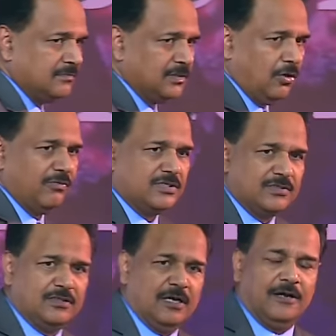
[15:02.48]
Glory to
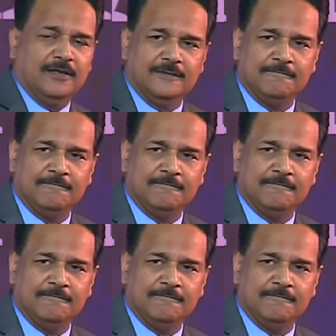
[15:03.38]
God.